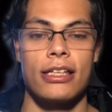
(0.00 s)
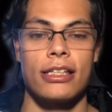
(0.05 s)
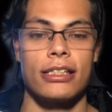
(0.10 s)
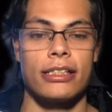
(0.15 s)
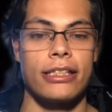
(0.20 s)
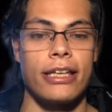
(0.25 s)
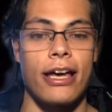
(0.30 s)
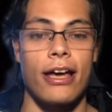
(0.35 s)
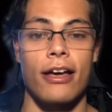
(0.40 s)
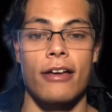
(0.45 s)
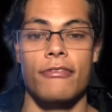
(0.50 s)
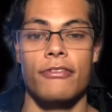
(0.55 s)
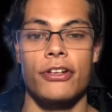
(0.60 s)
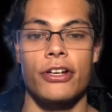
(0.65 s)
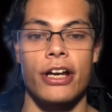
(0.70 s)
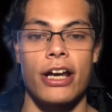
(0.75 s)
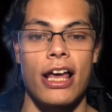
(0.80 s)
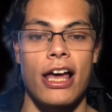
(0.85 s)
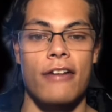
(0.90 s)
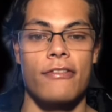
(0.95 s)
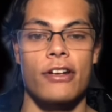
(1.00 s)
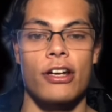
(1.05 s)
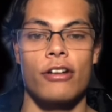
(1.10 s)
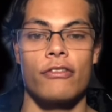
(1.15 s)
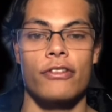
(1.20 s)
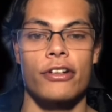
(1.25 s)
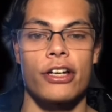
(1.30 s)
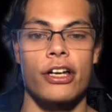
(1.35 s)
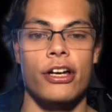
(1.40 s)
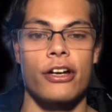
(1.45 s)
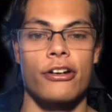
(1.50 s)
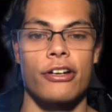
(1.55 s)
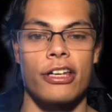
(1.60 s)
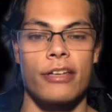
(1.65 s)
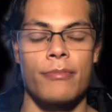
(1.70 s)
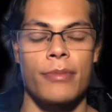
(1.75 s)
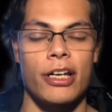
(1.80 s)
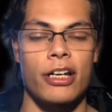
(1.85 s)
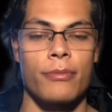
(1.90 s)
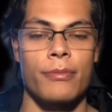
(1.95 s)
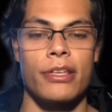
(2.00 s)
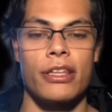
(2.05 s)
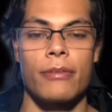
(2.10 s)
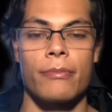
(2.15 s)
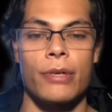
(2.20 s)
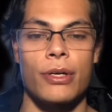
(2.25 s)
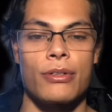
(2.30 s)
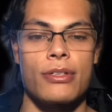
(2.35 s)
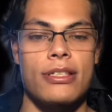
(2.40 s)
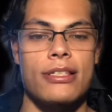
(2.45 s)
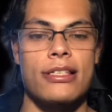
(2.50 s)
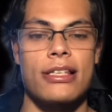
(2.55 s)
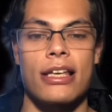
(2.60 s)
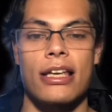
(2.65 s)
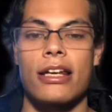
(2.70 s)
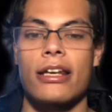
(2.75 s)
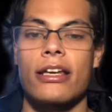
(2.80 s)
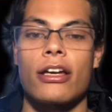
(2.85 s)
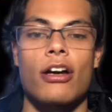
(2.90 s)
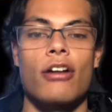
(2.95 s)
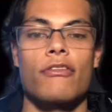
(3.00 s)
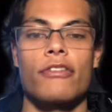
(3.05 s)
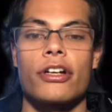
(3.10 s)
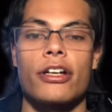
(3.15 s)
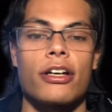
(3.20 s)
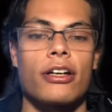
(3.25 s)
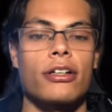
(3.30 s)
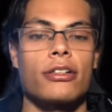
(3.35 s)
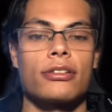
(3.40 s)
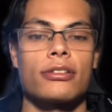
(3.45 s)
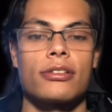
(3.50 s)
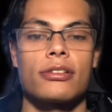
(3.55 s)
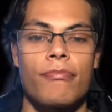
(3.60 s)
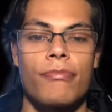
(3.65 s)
yeah, if you're gonna have an overcoat, it better be the most sickening overcoat.